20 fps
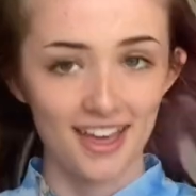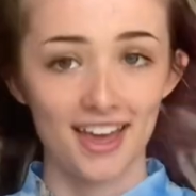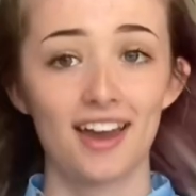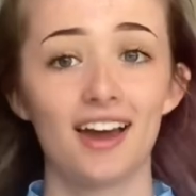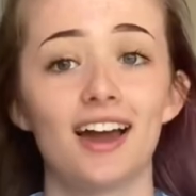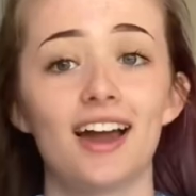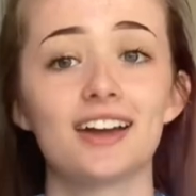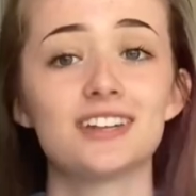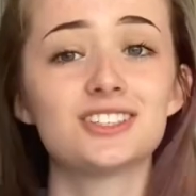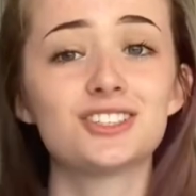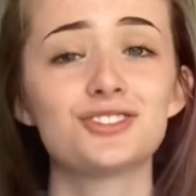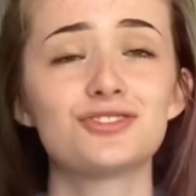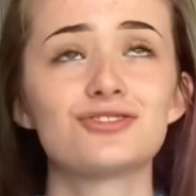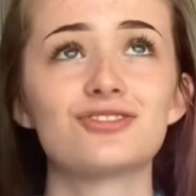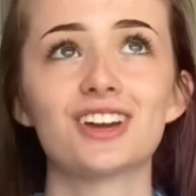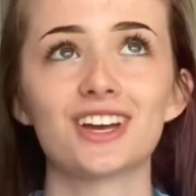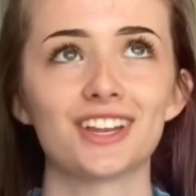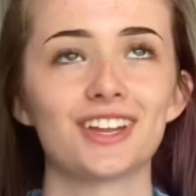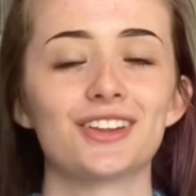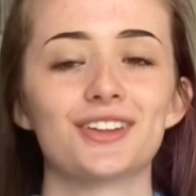I actually
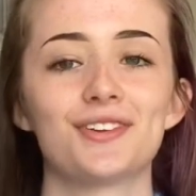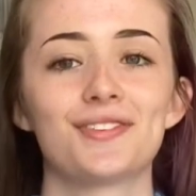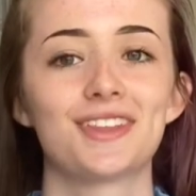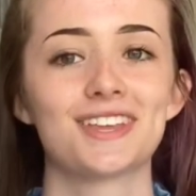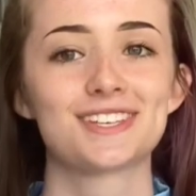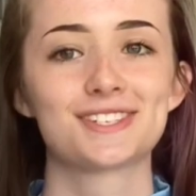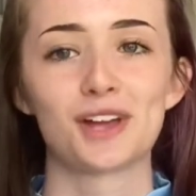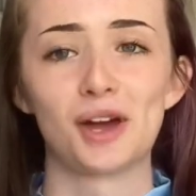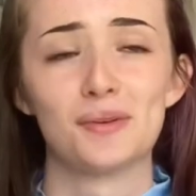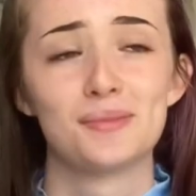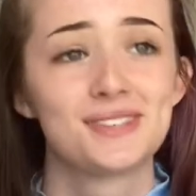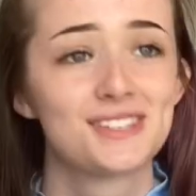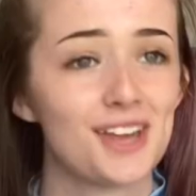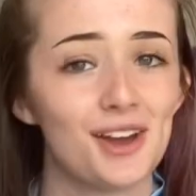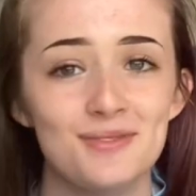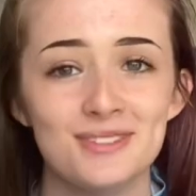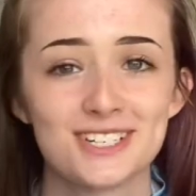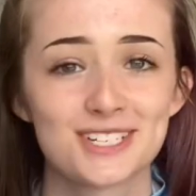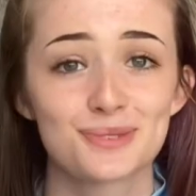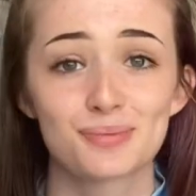really love this top so
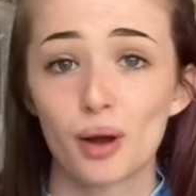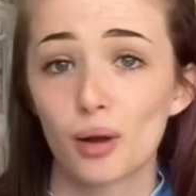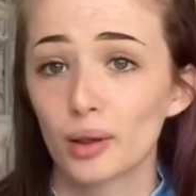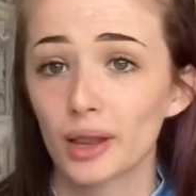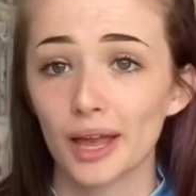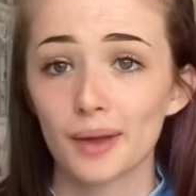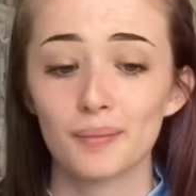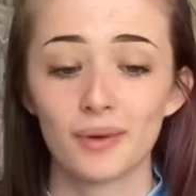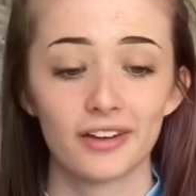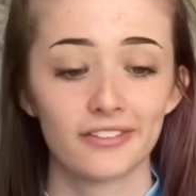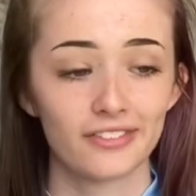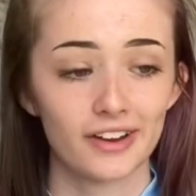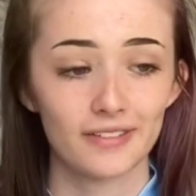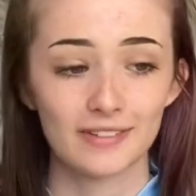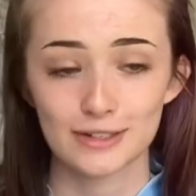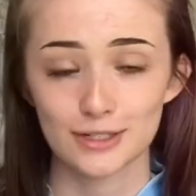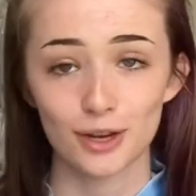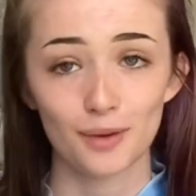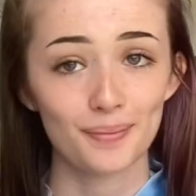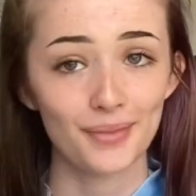much. It's probably like my
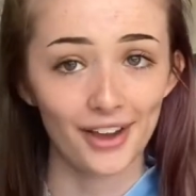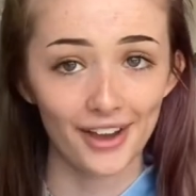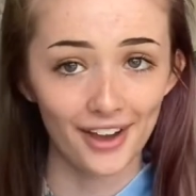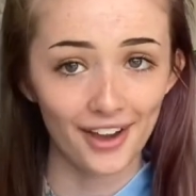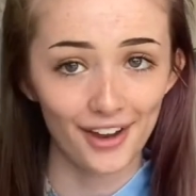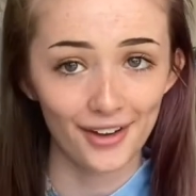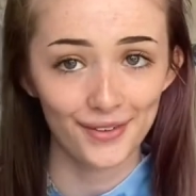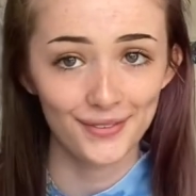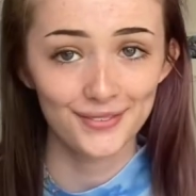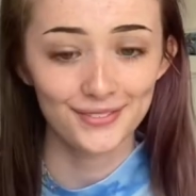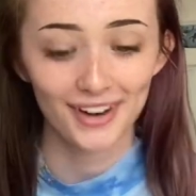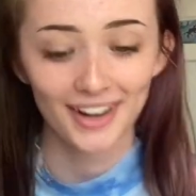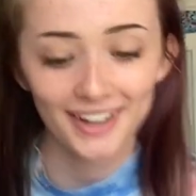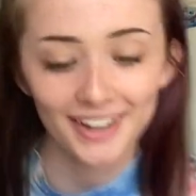favourite top that I own right